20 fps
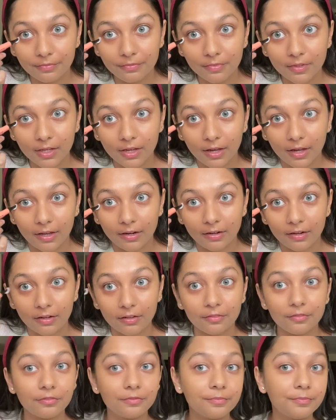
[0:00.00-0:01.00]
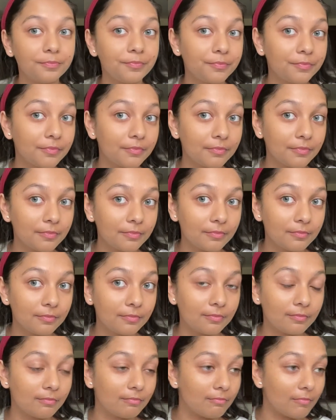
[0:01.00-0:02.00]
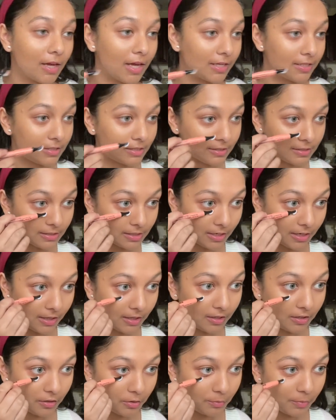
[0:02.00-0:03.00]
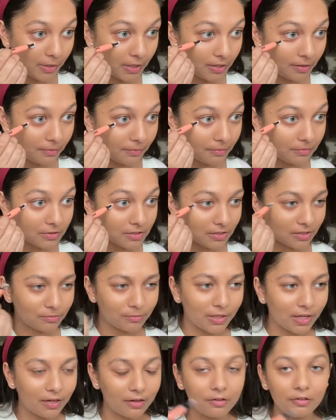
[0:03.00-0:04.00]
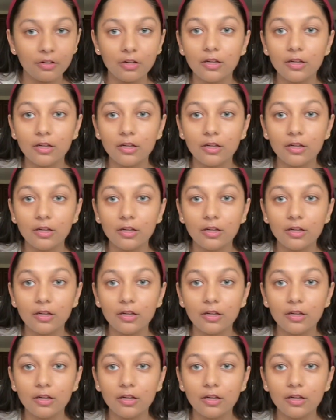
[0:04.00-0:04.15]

kind of masks it a little bit somehow.